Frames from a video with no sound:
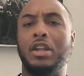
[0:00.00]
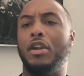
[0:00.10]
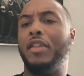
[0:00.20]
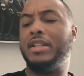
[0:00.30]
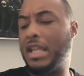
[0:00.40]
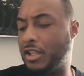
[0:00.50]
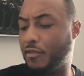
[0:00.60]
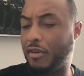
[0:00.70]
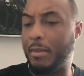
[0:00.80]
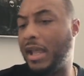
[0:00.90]
They take
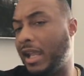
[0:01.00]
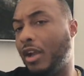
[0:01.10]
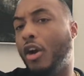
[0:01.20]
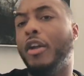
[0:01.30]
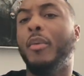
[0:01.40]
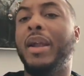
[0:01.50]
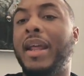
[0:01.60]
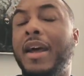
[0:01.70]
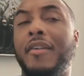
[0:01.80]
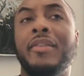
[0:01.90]
you from A all the way
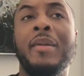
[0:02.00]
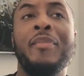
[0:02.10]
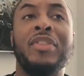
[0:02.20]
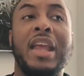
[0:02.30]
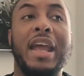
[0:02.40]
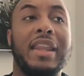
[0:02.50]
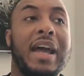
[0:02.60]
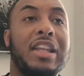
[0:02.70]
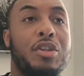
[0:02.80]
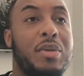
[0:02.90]
to F. And
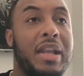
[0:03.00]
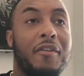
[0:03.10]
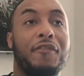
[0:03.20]
like you get a